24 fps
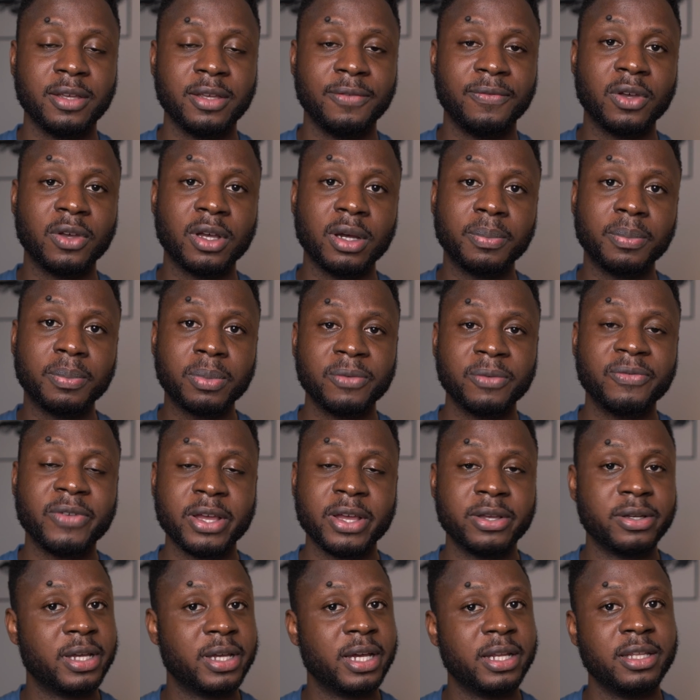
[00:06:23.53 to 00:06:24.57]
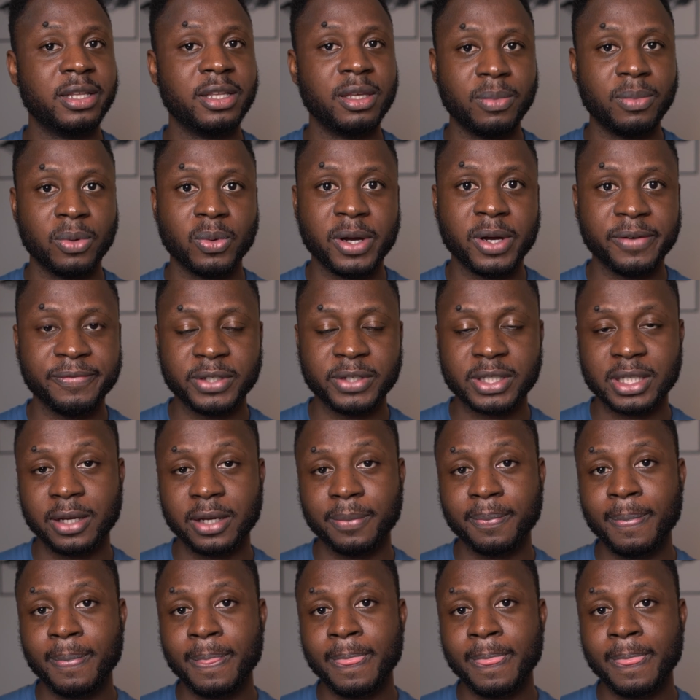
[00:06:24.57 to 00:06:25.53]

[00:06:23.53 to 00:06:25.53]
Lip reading: If you can prove that, you get the EB1 visa.